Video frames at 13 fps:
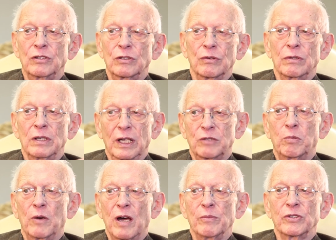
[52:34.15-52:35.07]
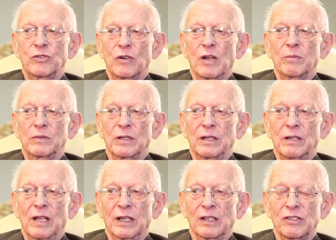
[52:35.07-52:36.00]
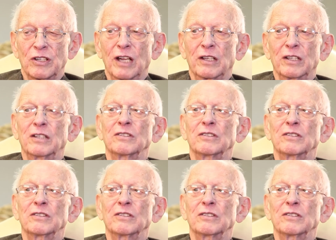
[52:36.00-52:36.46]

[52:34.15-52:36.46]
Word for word: So the next bomb was dropped on Nagasaki,